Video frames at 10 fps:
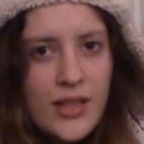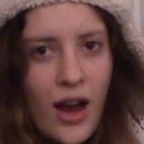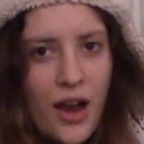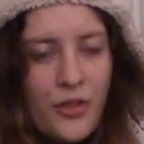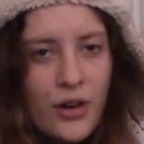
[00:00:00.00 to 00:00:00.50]
it's
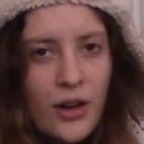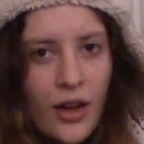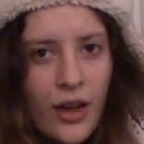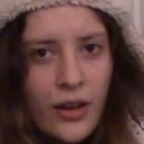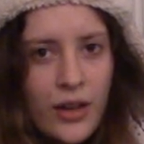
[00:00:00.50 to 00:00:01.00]
either
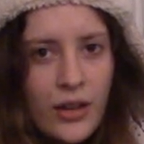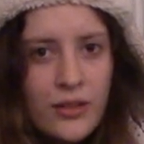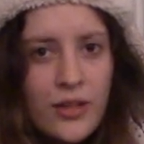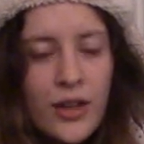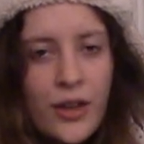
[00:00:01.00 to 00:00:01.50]
a
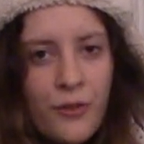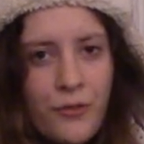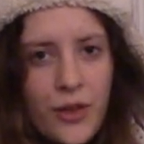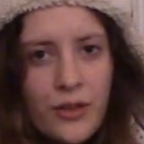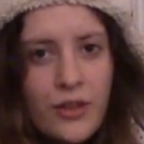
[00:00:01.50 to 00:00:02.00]
killer,
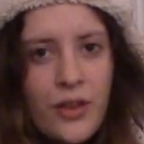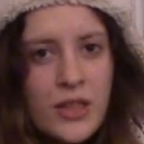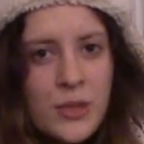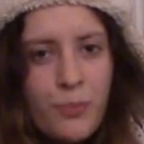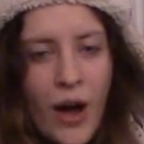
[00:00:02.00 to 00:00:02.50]
villain,
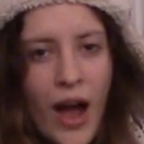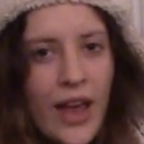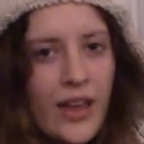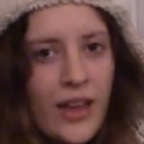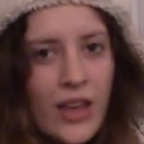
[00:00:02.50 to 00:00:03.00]

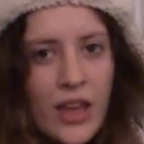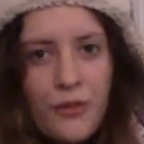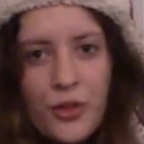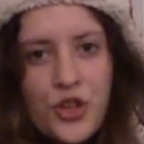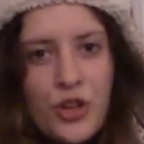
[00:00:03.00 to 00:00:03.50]
spy,
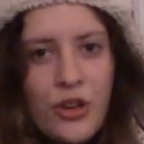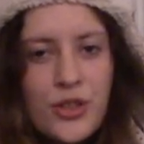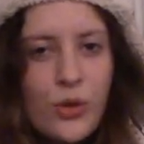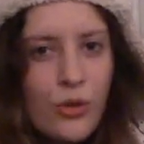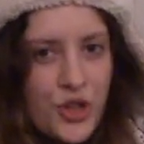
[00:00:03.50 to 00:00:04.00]
evil
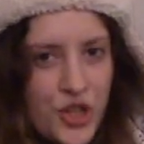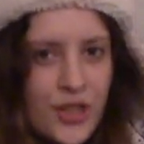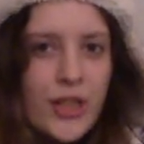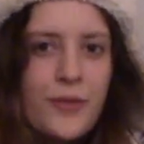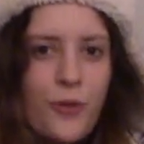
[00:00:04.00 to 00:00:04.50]
genius, or
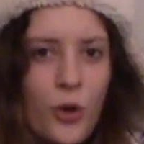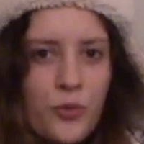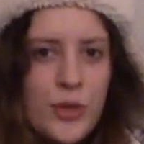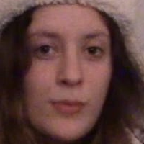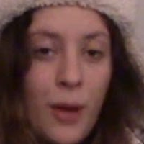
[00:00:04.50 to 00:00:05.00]
just
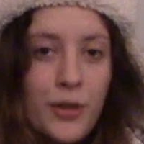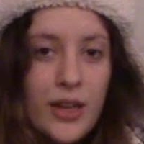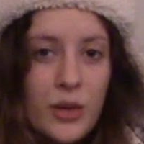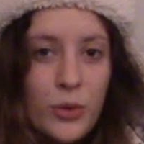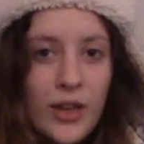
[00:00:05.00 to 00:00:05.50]
involved with mob in
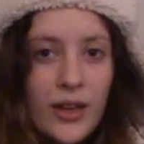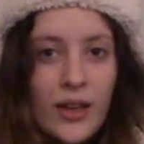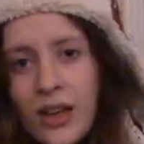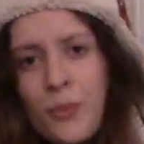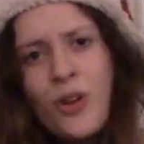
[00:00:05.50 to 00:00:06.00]
any way.
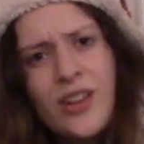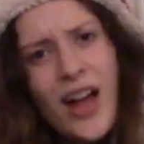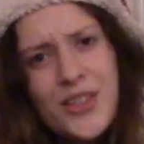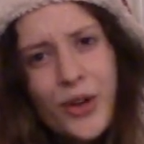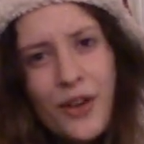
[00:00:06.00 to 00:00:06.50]
Come on
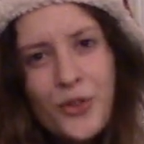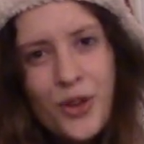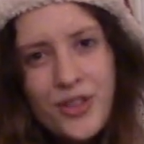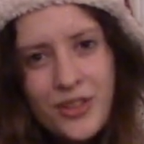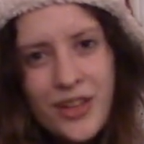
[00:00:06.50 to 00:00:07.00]
guys, you have
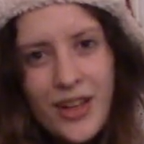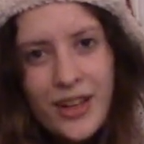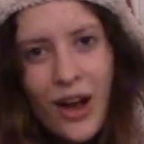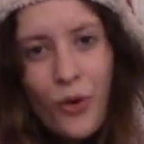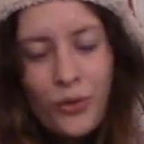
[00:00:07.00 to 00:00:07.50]
North Korea
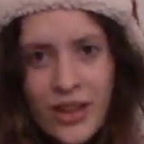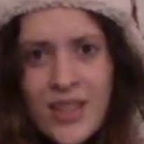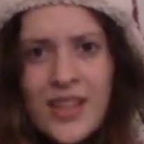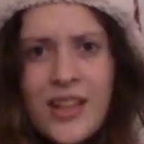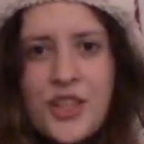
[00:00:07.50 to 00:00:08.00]
now. Let
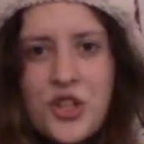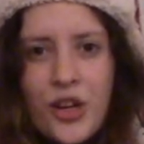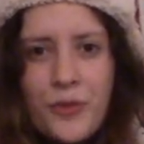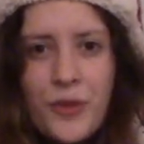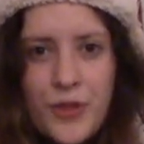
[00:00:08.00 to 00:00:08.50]
us at least
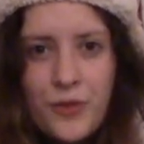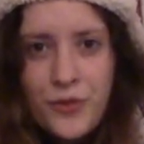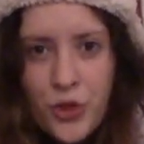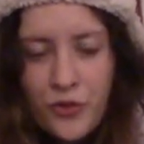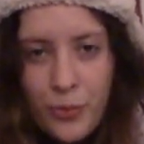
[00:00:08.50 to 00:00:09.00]
share
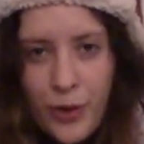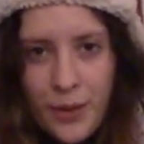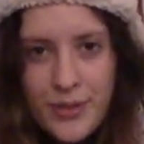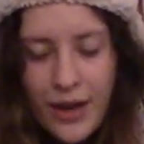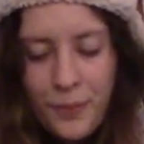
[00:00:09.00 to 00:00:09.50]
50-50 of your
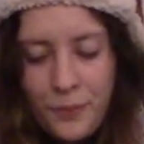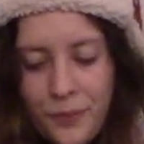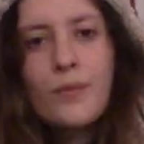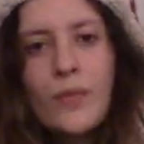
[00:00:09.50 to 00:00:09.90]
prime time.